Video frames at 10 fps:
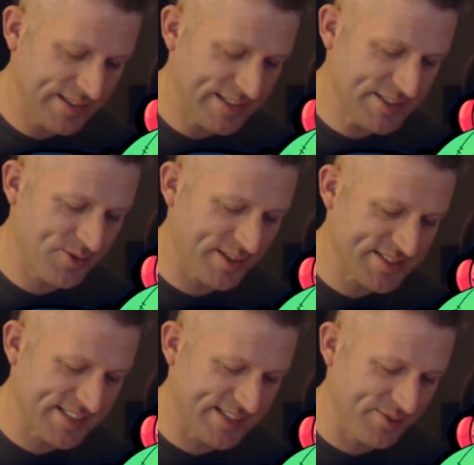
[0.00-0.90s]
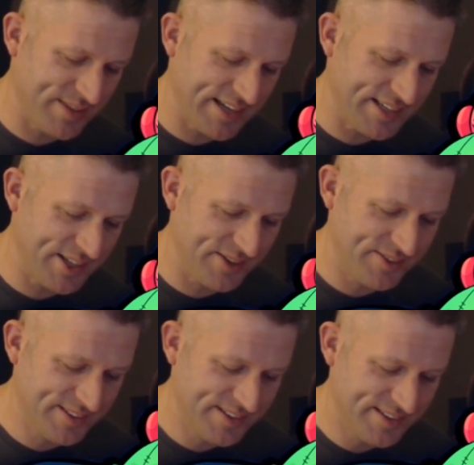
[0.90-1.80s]
He just wants to kill me, I
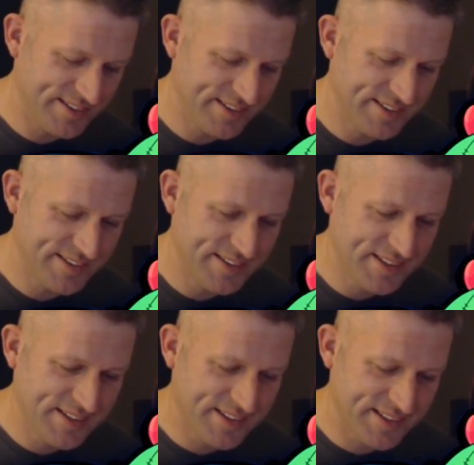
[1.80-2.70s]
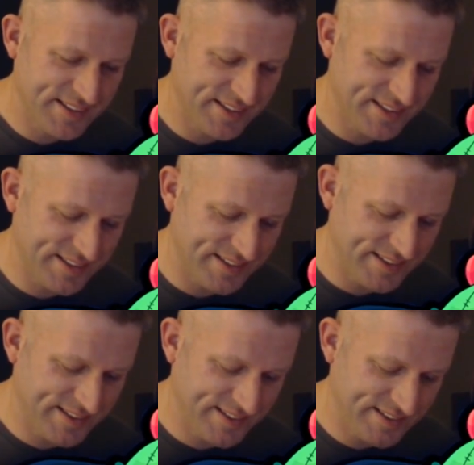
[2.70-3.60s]
know.
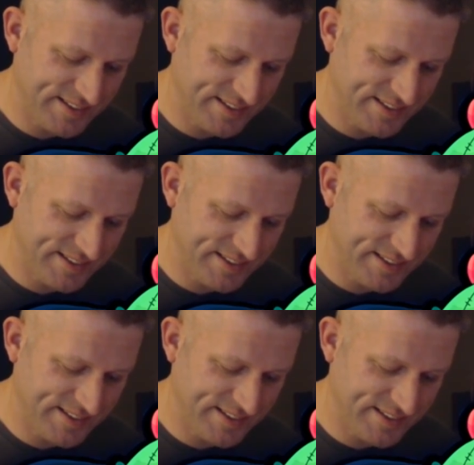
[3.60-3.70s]
Uh,